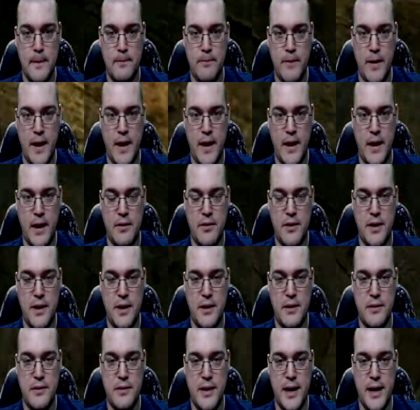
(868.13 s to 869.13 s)
And I
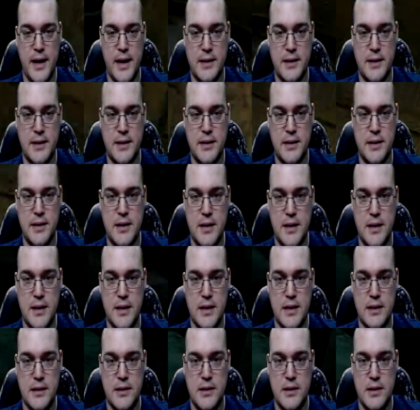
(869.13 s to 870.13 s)
think that
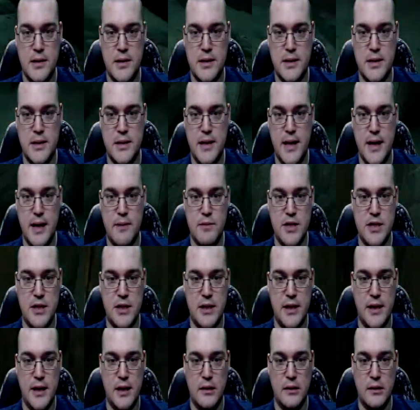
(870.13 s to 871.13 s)
this game is going
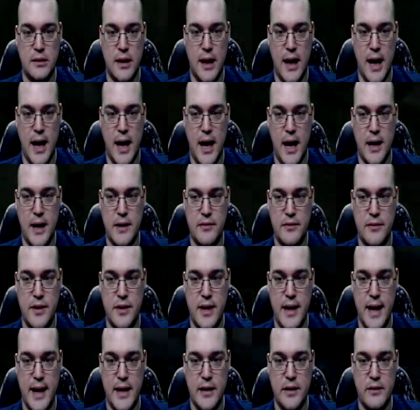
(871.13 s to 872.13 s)
to get a lot of
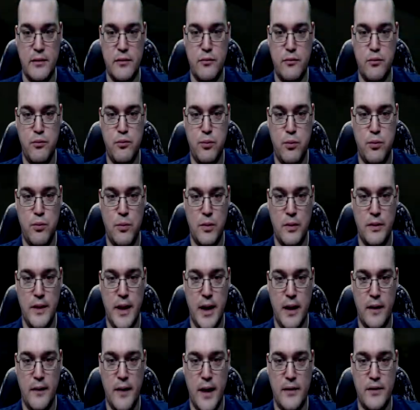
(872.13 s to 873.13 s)
negative
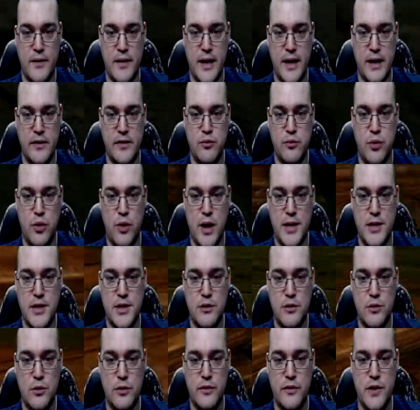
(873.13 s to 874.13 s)
press
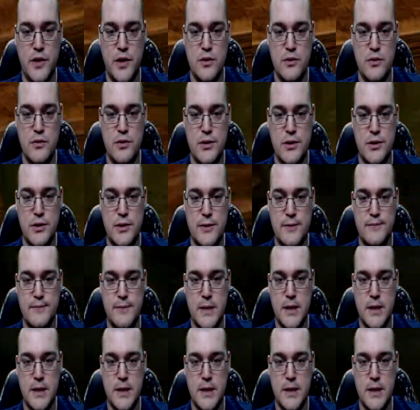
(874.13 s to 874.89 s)
and reviews.